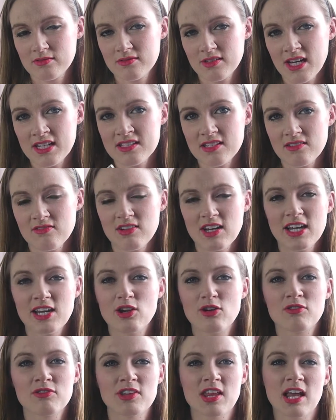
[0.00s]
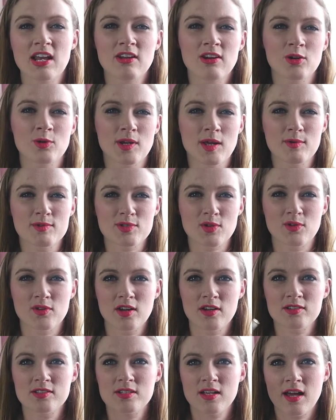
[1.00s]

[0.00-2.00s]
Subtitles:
I didn't really go for that look when I was going out.